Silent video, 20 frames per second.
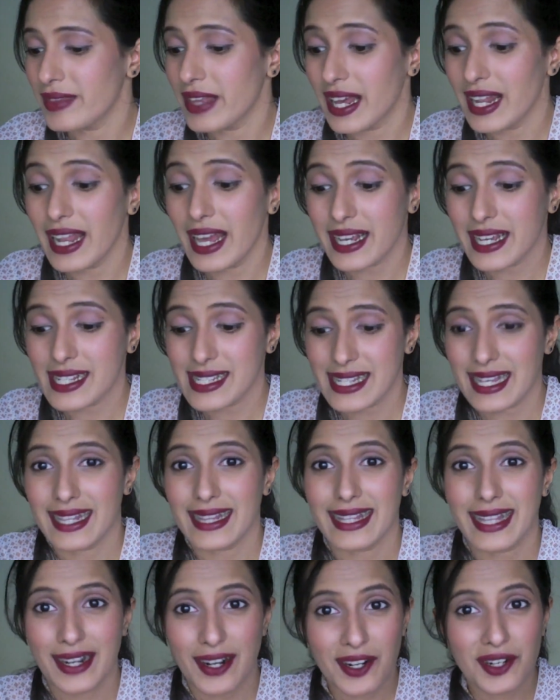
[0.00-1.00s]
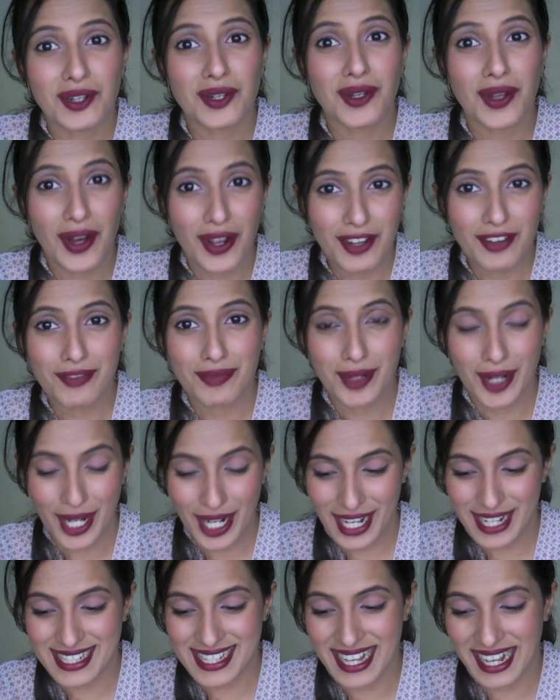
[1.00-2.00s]
like I said, there are a lot of
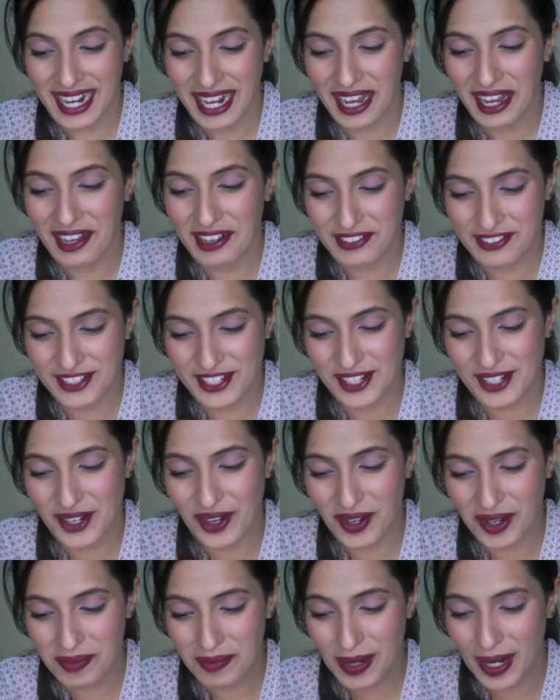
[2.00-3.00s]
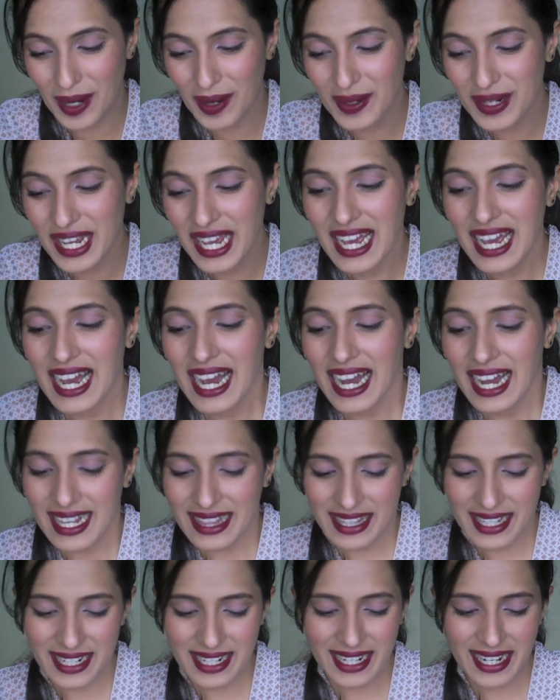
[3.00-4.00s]
products that I have to talk about.
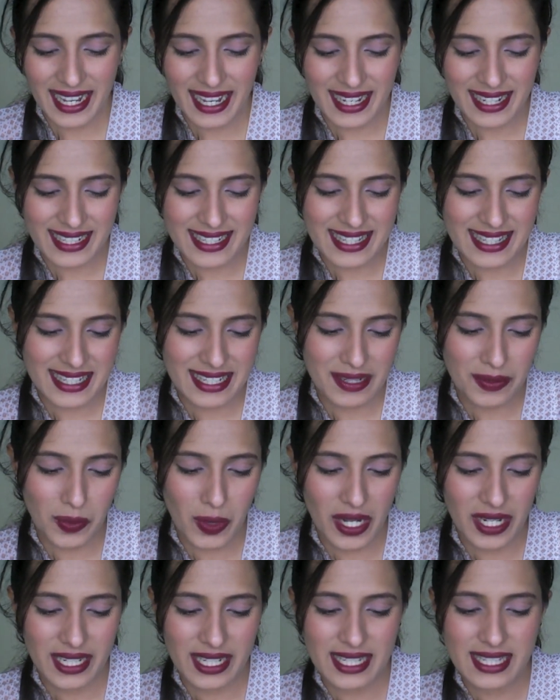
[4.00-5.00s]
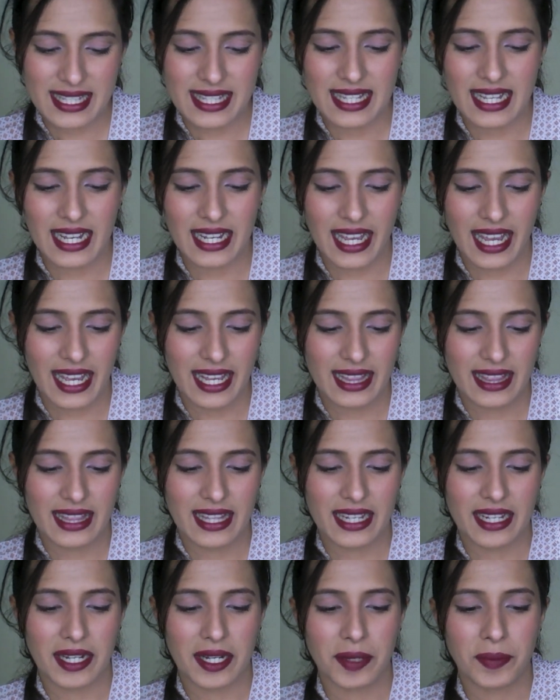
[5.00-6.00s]
The next one is again
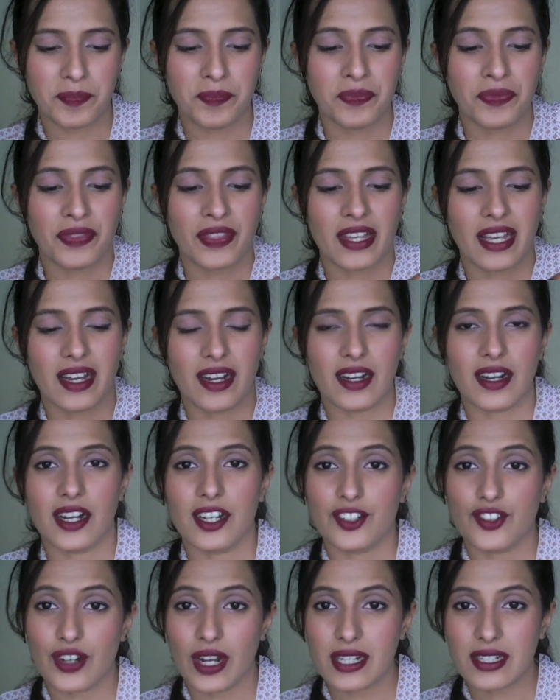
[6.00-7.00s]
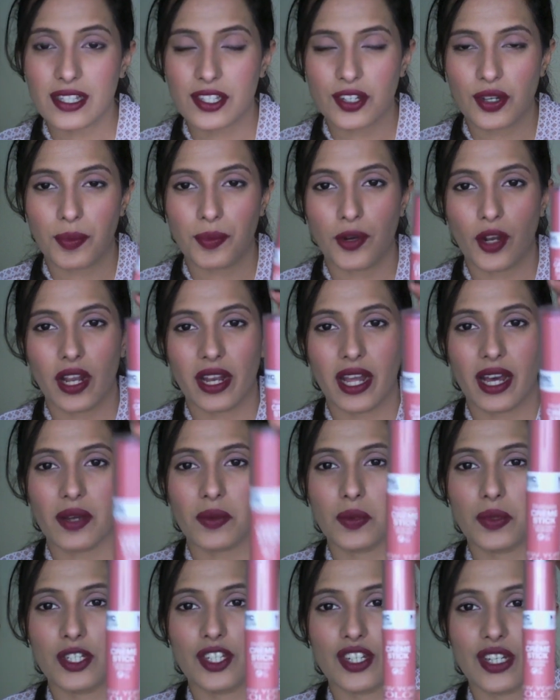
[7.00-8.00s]
a drugstore
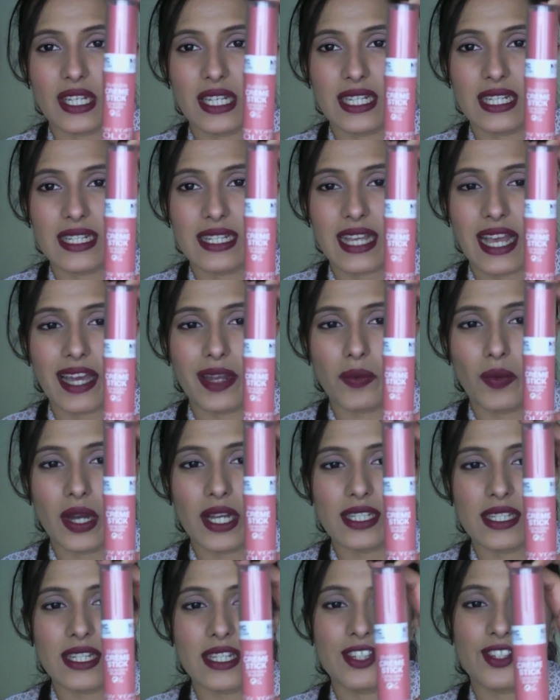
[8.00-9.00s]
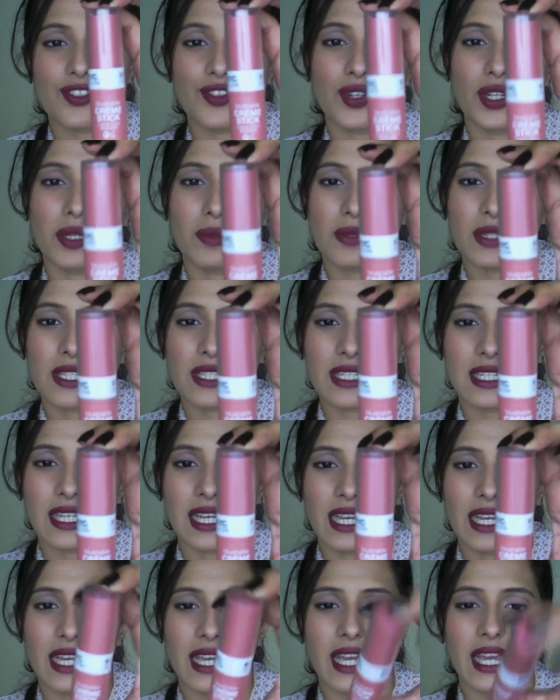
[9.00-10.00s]
product, which is NYC's Cream
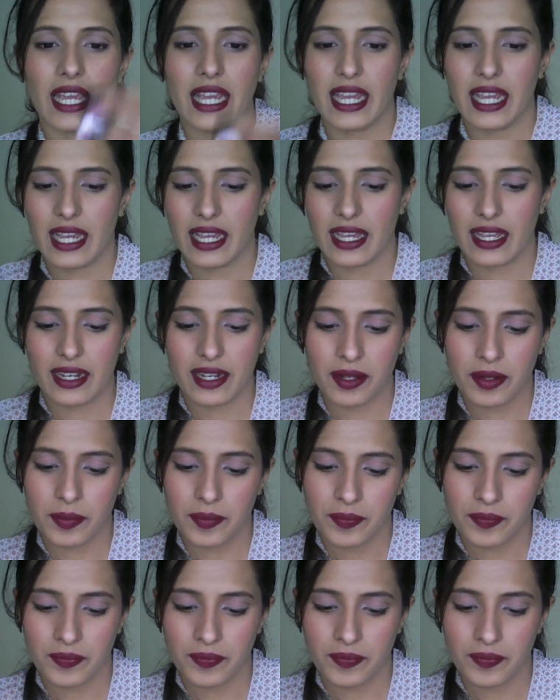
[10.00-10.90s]
Stick in